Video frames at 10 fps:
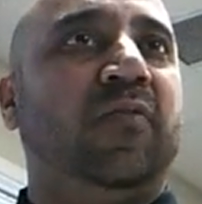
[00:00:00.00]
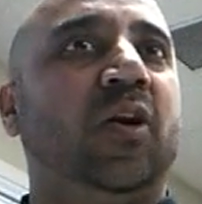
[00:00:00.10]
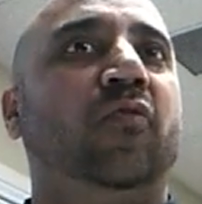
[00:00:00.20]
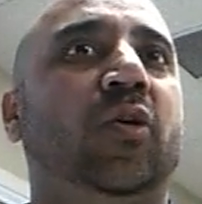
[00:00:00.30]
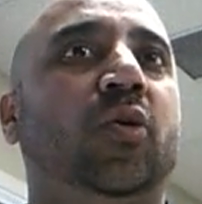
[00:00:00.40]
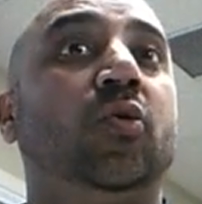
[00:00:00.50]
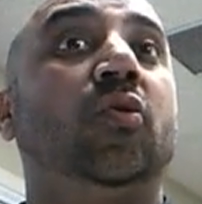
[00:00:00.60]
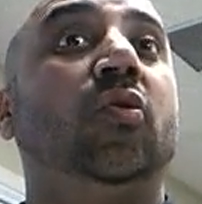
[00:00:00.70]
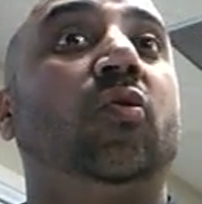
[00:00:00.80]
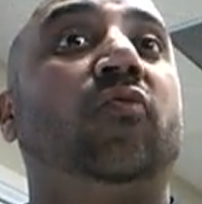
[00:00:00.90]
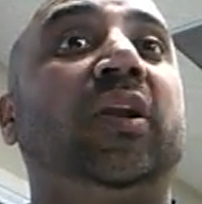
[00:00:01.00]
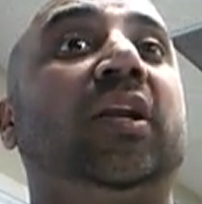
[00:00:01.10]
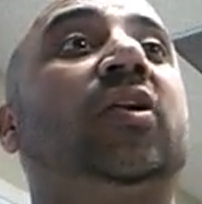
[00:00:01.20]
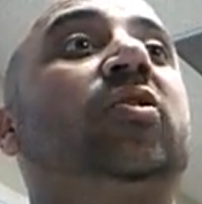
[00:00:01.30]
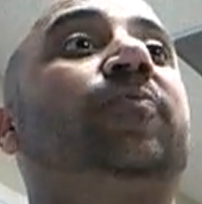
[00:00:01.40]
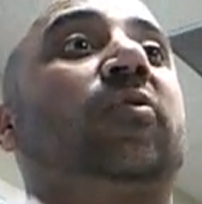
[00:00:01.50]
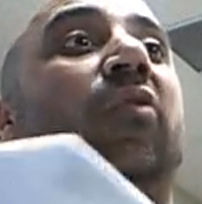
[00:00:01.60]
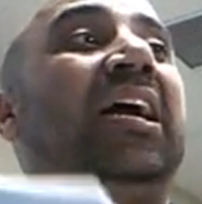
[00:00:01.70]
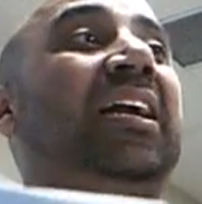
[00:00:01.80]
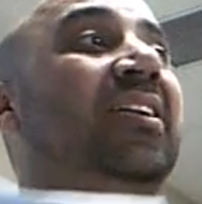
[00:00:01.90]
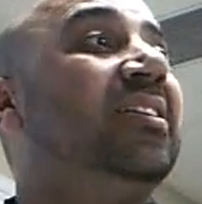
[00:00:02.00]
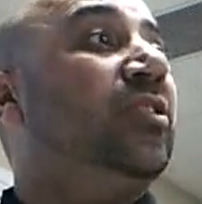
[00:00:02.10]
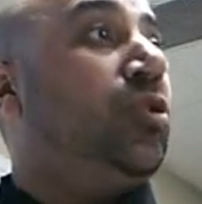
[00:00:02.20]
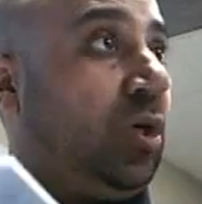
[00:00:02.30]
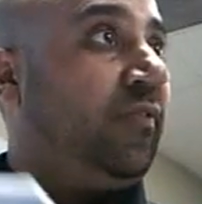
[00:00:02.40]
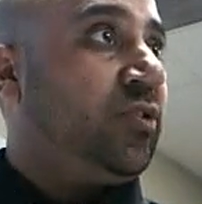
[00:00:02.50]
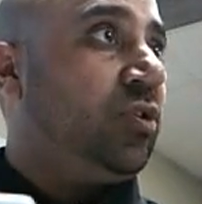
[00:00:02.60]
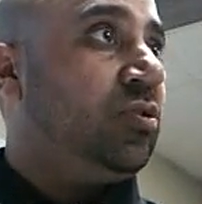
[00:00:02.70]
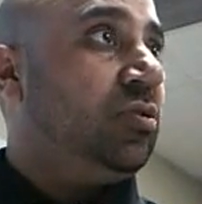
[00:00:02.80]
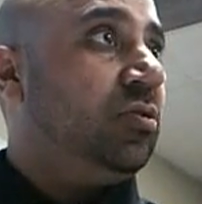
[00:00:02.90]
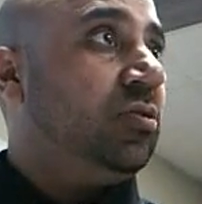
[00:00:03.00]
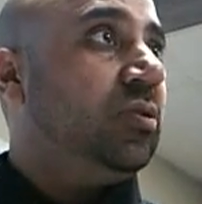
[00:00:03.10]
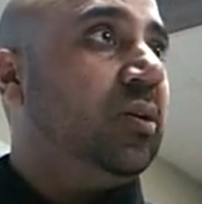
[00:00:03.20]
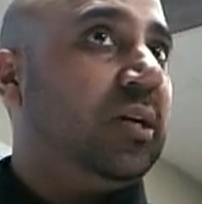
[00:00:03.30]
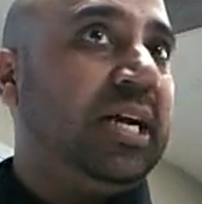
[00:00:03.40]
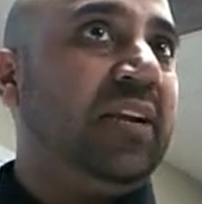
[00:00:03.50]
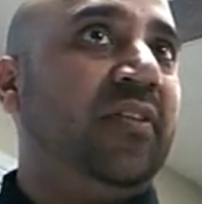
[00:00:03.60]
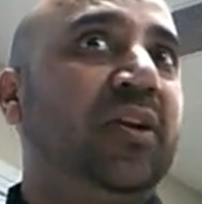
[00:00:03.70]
what do? We need to provide the services, right? We